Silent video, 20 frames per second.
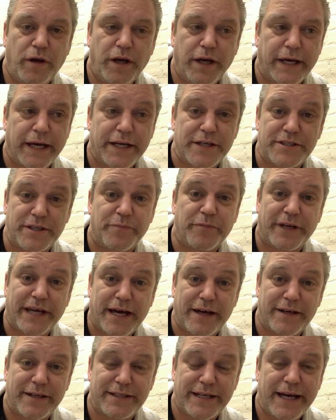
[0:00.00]
getting something
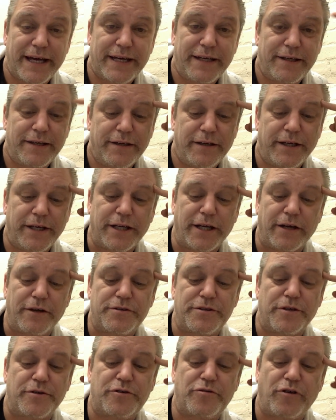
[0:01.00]
out of the day, you know.
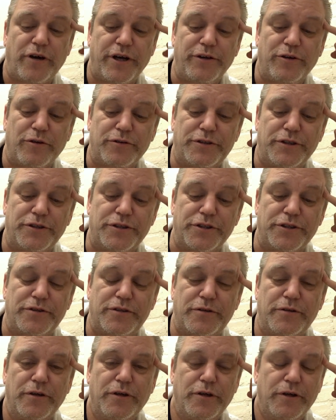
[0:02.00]
So try not to
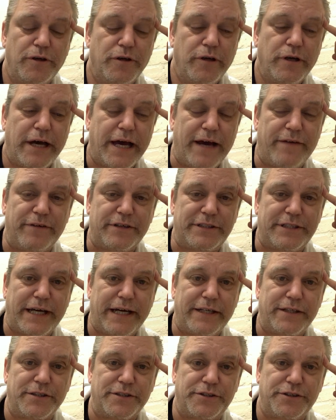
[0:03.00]
just have a
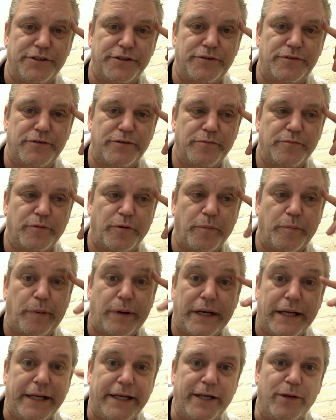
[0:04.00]
day that's just
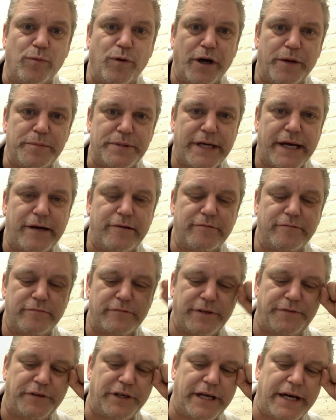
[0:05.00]
completely wiped out.
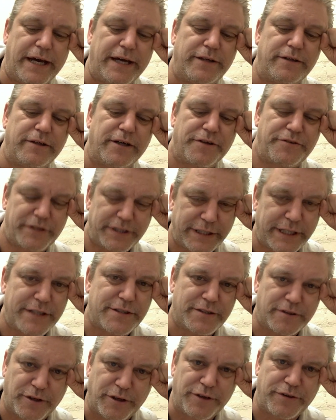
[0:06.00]
If you can, I think
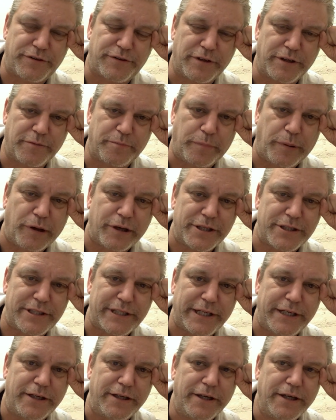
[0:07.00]
that's a good
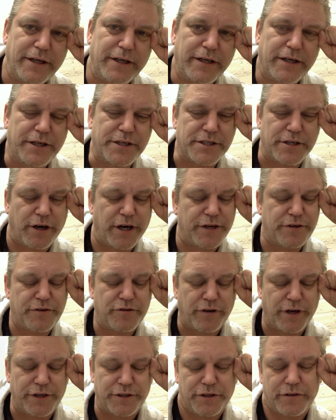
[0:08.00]
policy, because I
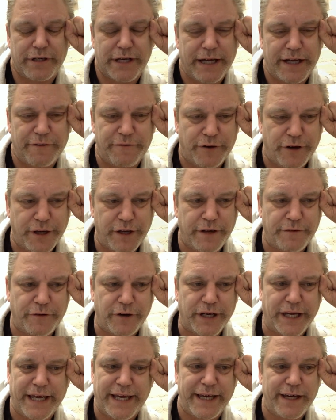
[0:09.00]
try and do that. If
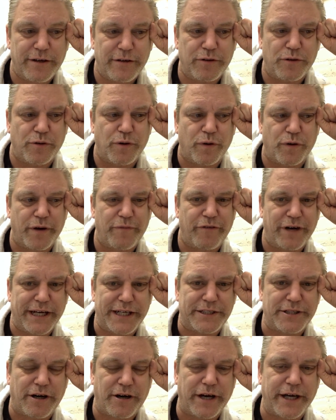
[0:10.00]
I get ill or I'm
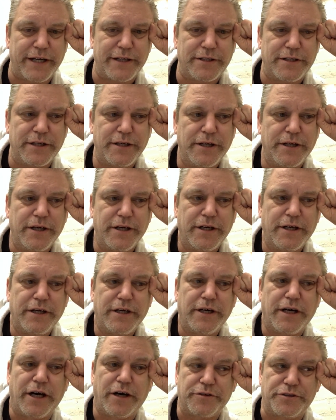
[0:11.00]
really tired,
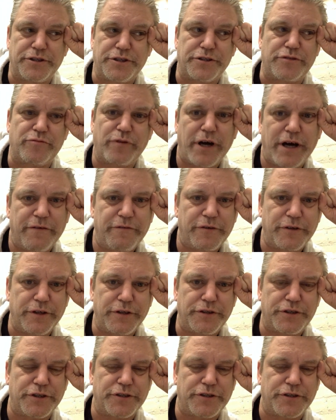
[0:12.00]
I'll just, rather than